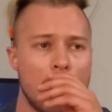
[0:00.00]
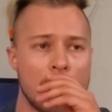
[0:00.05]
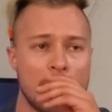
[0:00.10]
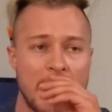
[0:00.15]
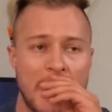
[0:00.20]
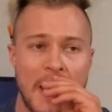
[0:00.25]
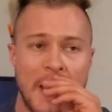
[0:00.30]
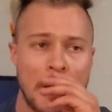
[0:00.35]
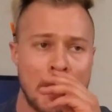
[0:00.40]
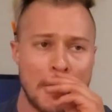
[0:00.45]
At
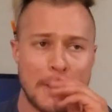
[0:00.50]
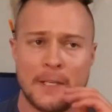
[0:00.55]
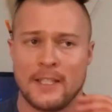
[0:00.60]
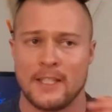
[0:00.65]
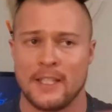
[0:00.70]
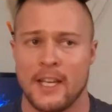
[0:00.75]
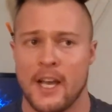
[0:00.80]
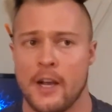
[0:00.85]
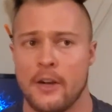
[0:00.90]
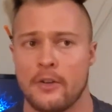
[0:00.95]
the end of the
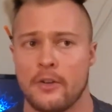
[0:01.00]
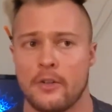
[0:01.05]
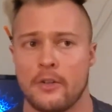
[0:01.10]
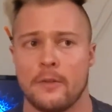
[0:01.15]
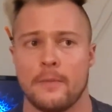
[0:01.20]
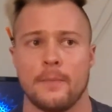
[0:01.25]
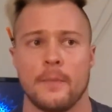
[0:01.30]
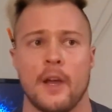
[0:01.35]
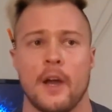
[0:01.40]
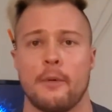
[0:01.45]

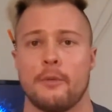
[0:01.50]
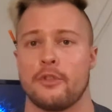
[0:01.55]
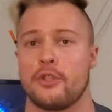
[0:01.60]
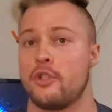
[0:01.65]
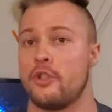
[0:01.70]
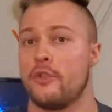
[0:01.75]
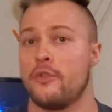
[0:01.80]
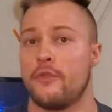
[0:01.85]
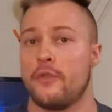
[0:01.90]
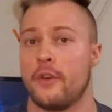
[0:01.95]
cycle I was
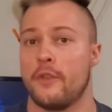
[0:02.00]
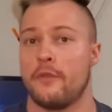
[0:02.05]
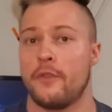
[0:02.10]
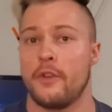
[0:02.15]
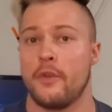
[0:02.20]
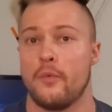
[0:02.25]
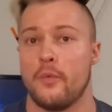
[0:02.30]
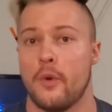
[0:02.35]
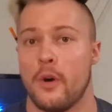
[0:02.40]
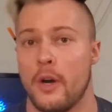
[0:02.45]

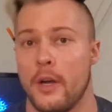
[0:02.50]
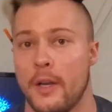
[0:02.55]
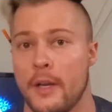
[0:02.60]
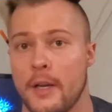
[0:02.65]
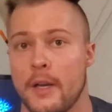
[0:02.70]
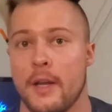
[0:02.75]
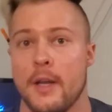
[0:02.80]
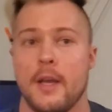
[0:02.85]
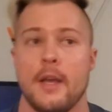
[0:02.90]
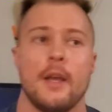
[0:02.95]

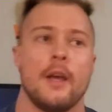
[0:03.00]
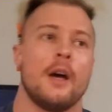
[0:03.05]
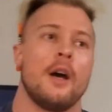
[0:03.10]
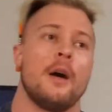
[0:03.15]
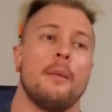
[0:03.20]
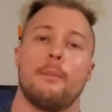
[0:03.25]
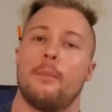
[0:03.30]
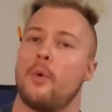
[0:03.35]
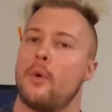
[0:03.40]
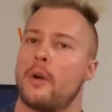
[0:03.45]
251
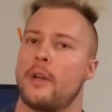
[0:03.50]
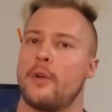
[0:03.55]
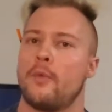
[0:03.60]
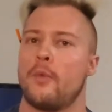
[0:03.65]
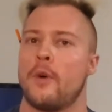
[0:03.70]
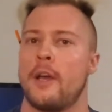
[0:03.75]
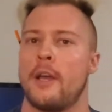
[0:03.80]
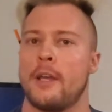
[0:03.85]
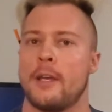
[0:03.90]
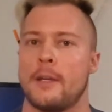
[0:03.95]
morning
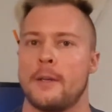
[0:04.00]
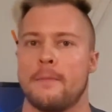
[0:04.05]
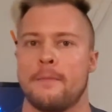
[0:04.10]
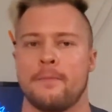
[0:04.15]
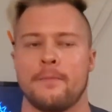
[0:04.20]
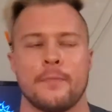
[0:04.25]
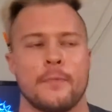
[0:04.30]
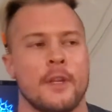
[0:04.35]
weigh-in,